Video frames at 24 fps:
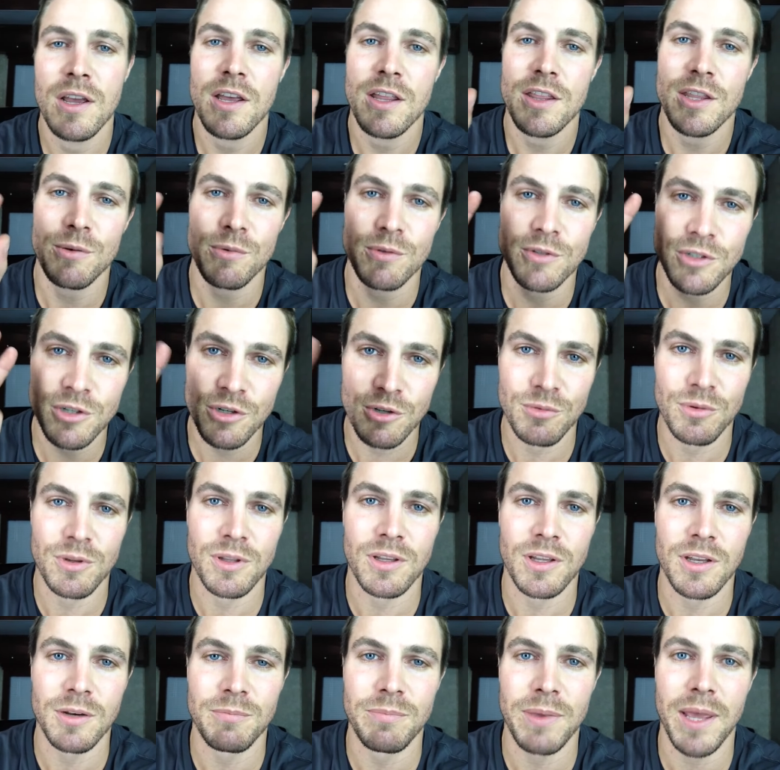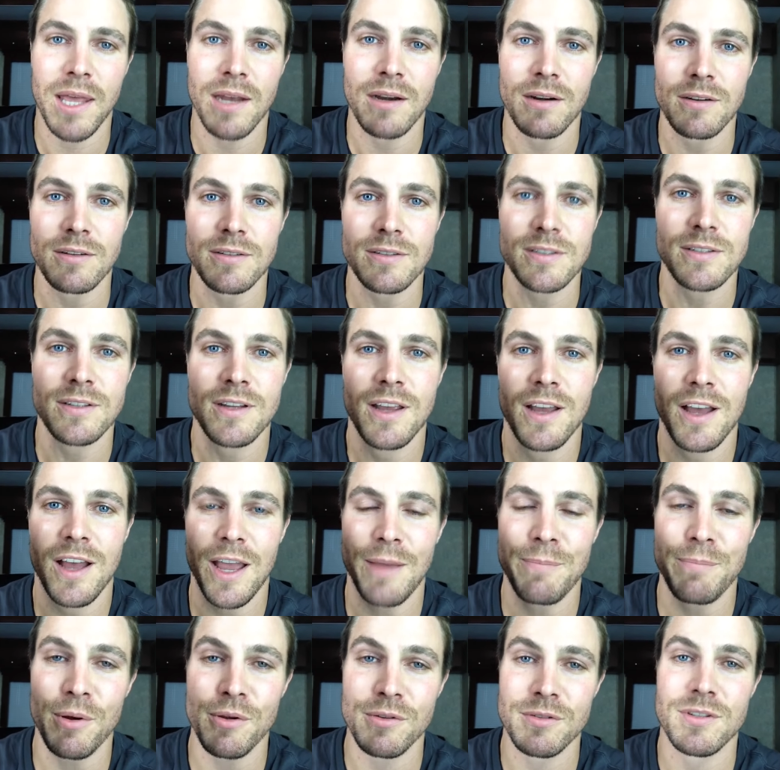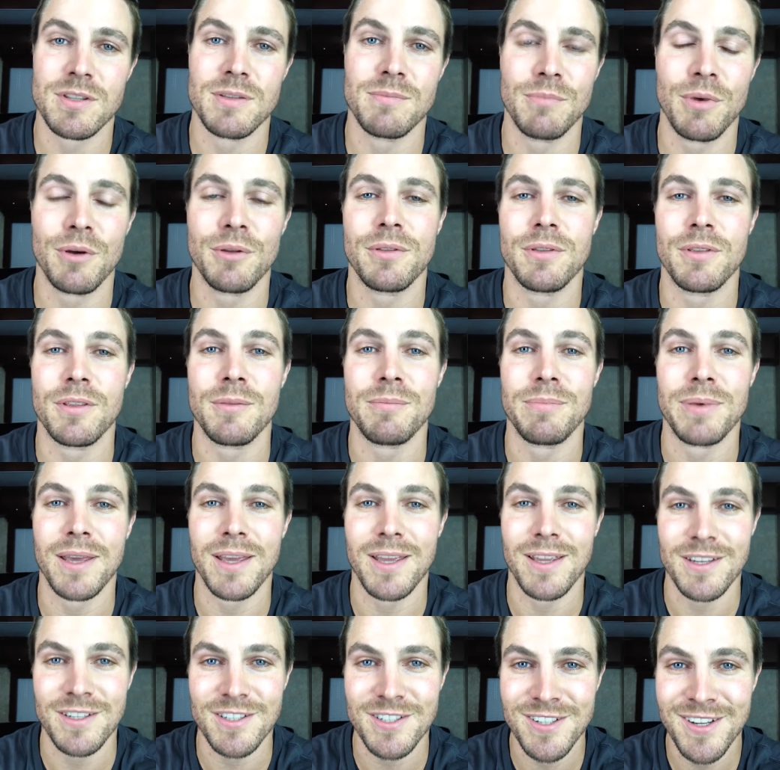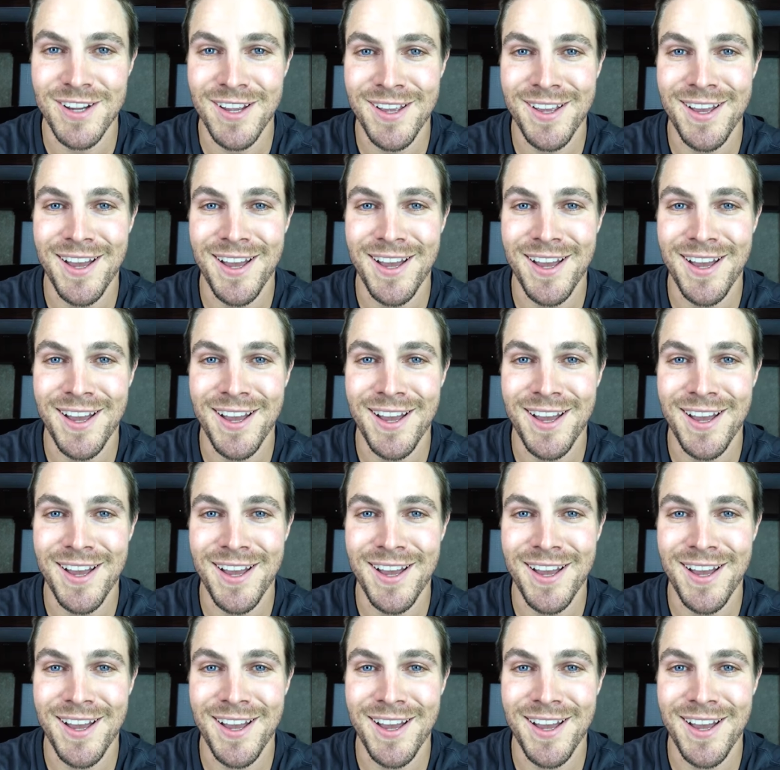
There were two really good banners. I posted them both on the page.